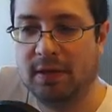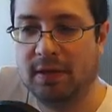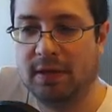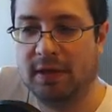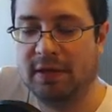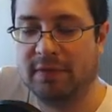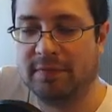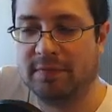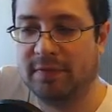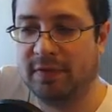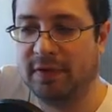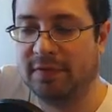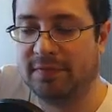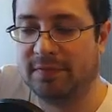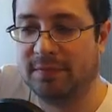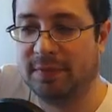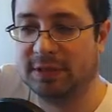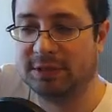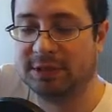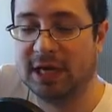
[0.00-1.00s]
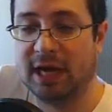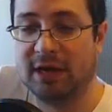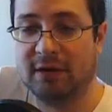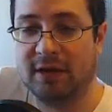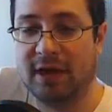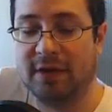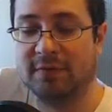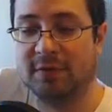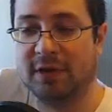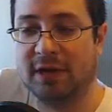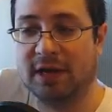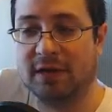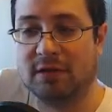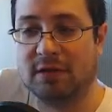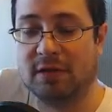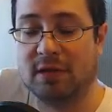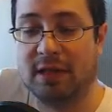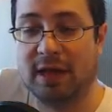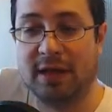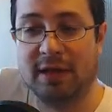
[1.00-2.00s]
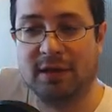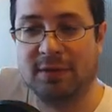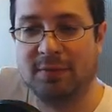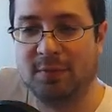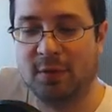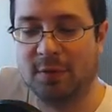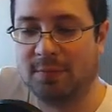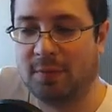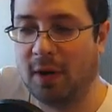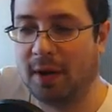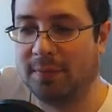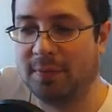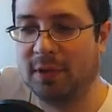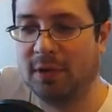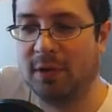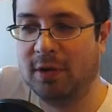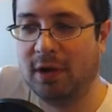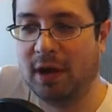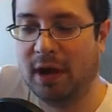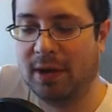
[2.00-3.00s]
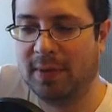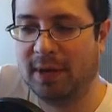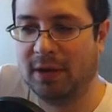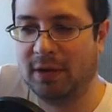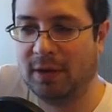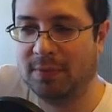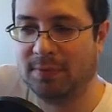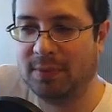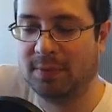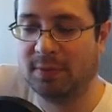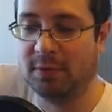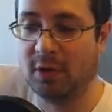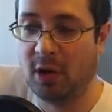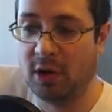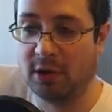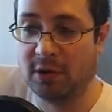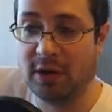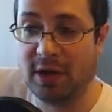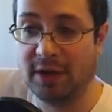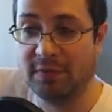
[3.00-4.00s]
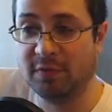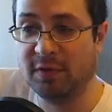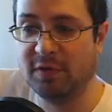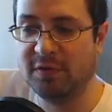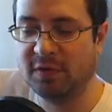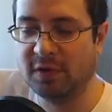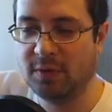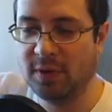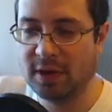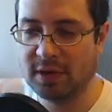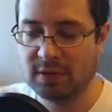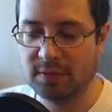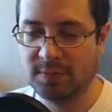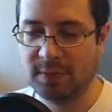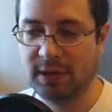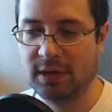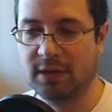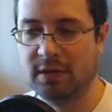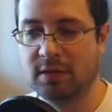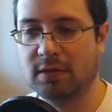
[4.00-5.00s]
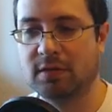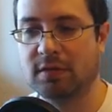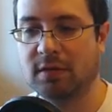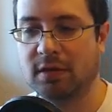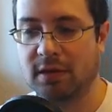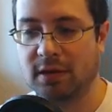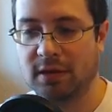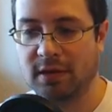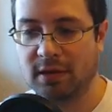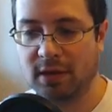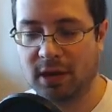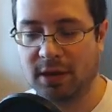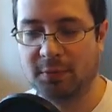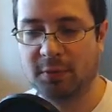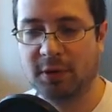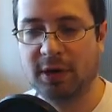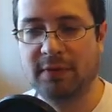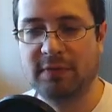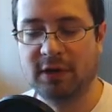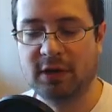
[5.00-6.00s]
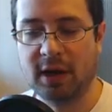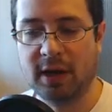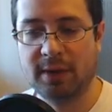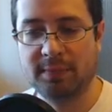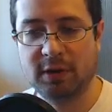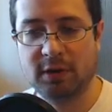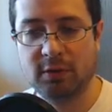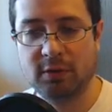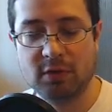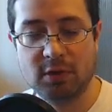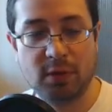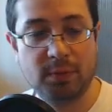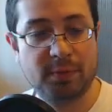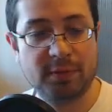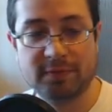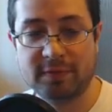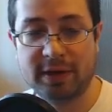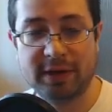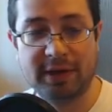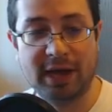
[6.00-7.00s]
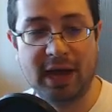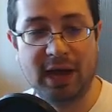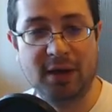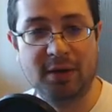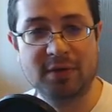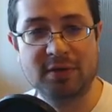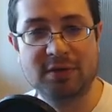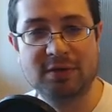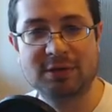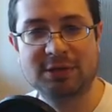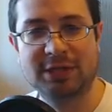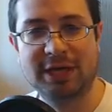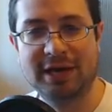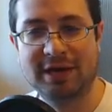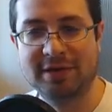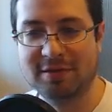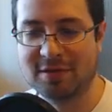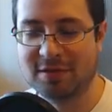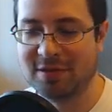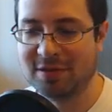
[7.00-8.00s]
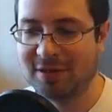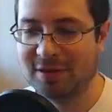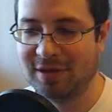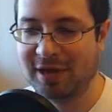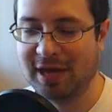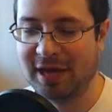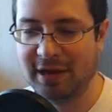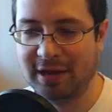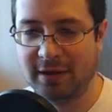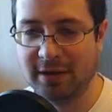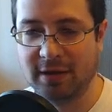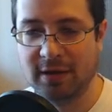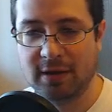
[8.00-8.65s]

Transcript: If my channel ever gets slightly more popular, I might not be able to honor every request because I won't have the time to do so. But right now is your chance to get in.